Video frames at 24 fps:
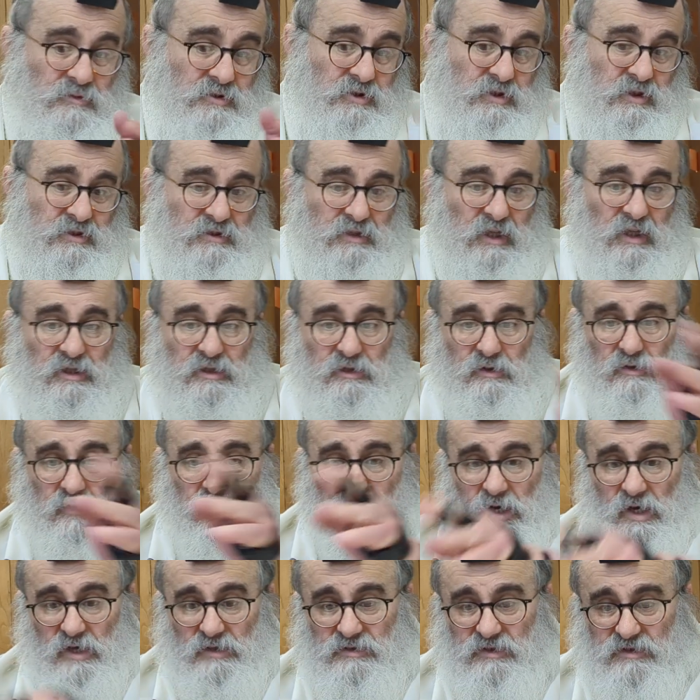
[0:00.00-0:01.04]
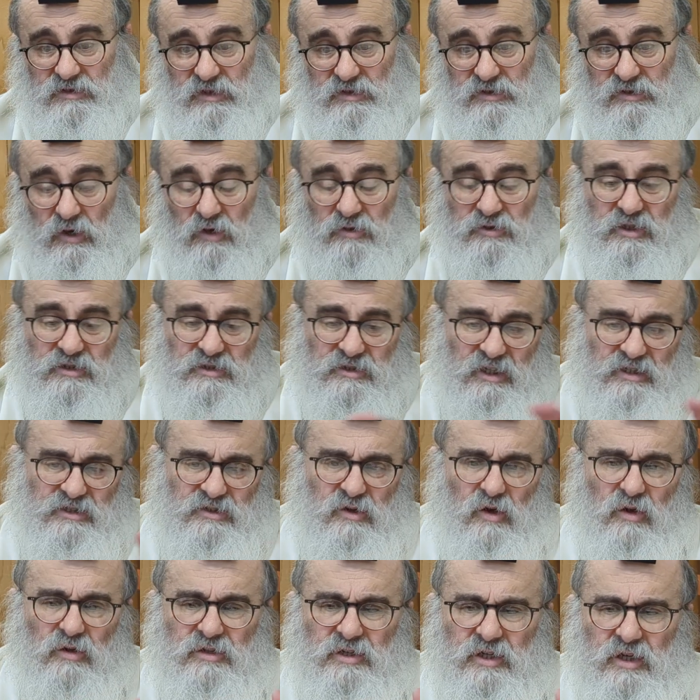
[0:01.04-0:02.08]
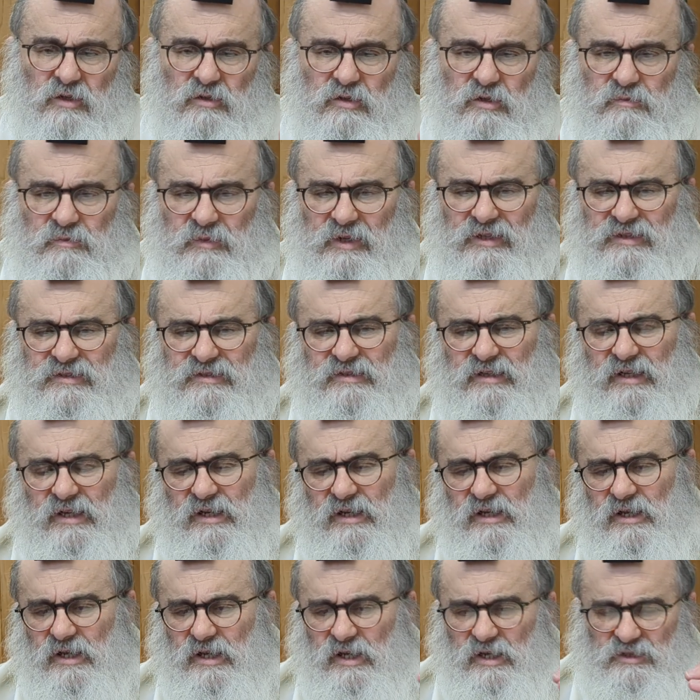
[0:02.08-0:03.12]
just telling you, this is kosher, that's called Gilui Milsa.